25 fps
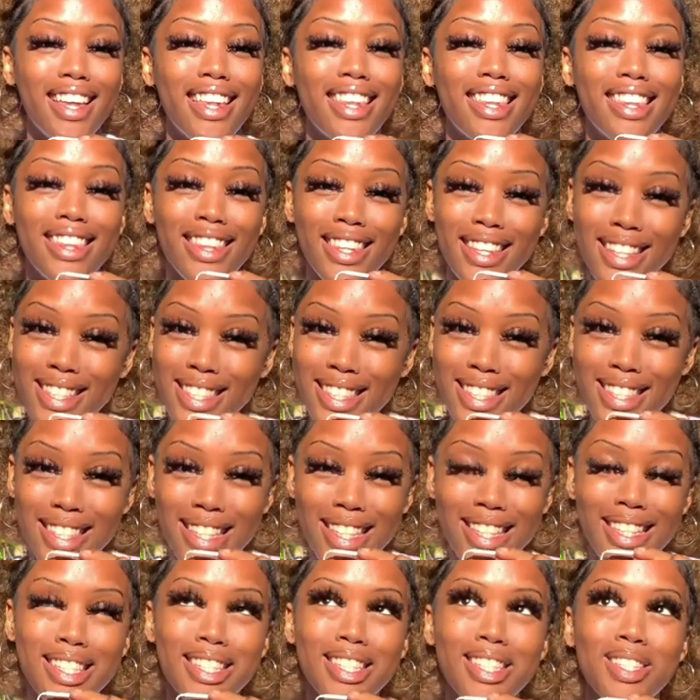This
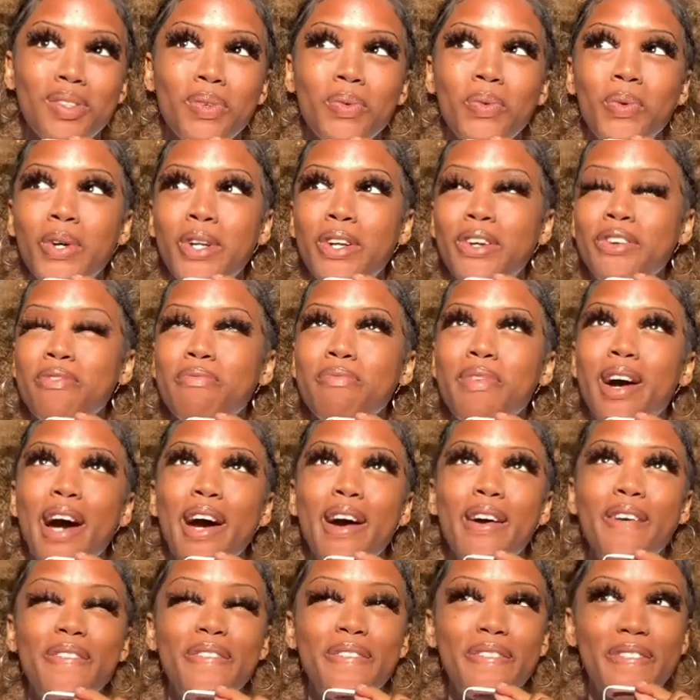is one of
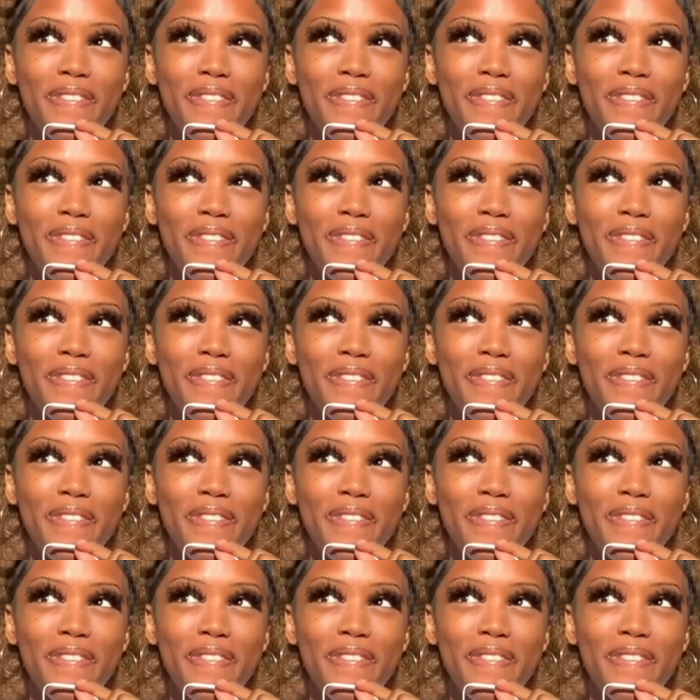my